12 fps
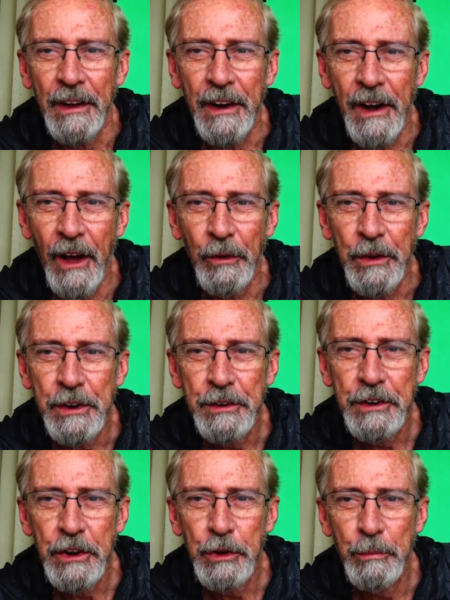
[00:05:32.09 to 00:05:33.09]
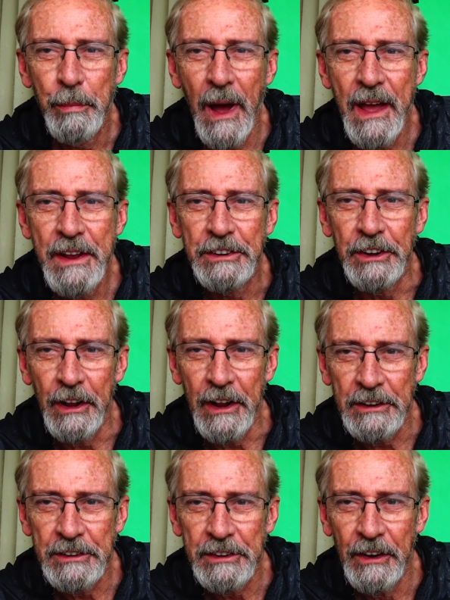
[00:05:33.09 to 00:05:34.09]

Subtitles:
You know, YouTube pays us,